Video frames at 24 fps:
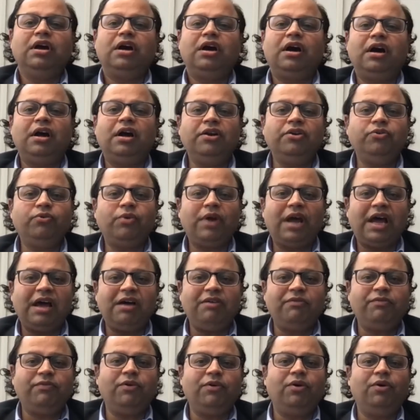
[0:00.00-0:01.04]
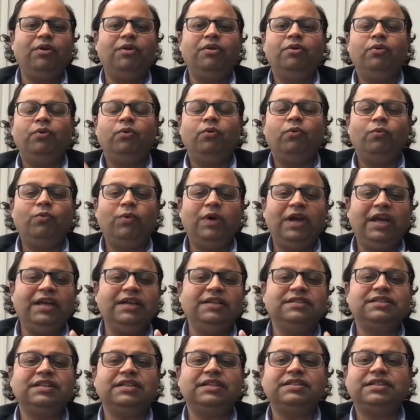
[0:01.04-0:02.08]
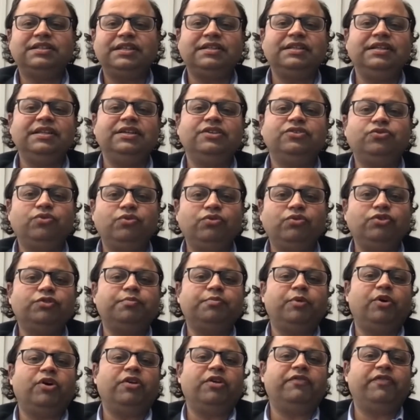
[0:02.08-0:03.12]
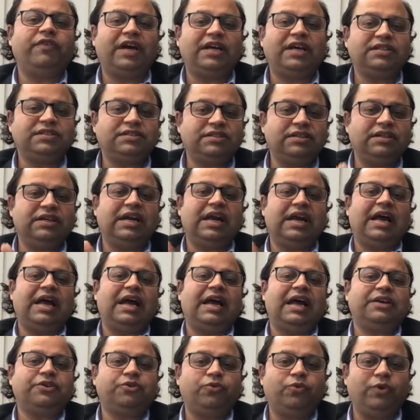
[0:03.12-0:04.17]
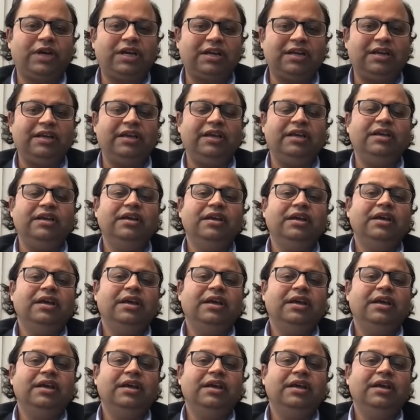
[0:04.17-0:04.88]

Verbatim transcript: unravel ways and techniques to respond faster act quickly